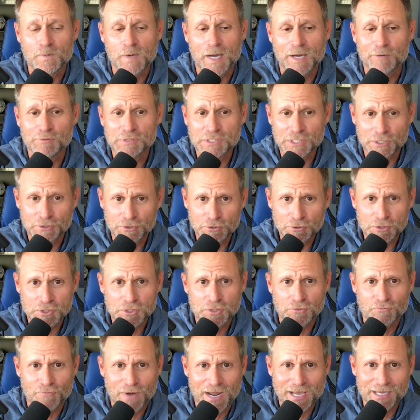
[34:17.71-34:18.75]
I was introduced
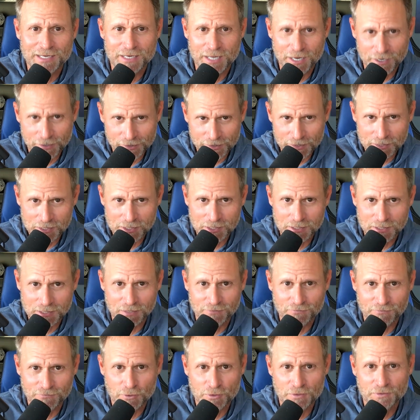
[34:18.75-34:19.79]
to Ryan Harris
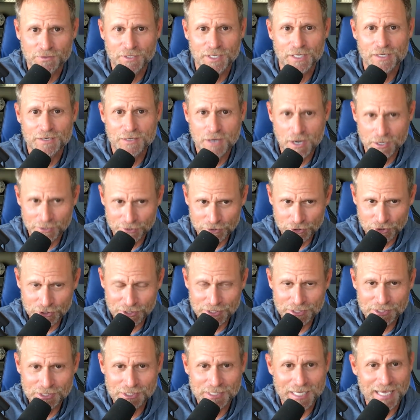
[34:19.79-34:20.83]
of Earth
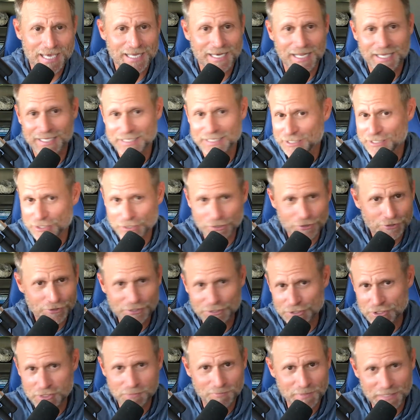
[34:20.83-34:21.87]
Technologies, and I literally
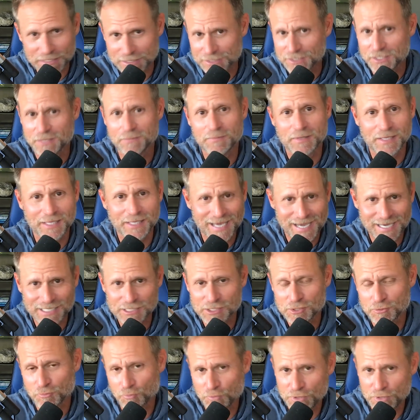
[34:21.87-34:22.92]
just picked it up
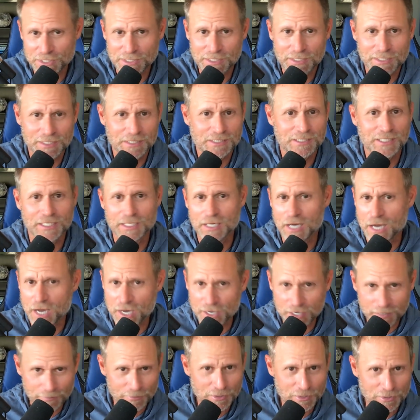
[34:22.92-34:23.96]
last week. It is a
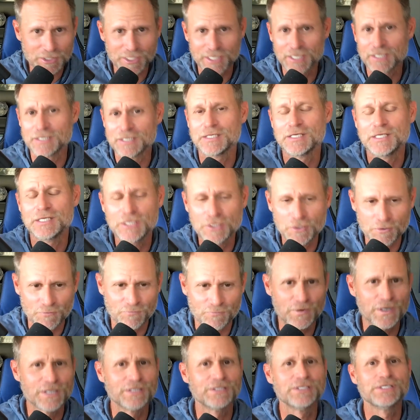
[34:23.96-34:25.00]
100%
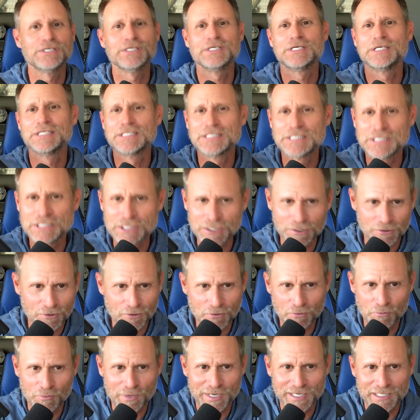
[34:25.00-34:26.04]
eco-friendly,
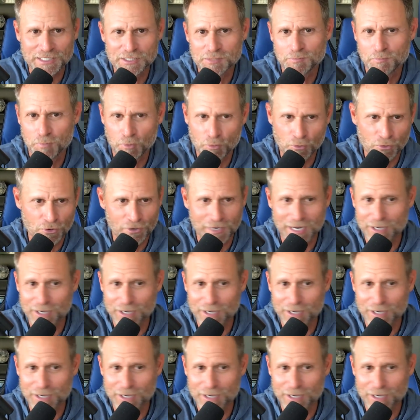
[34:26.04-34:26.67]
zero-waste board.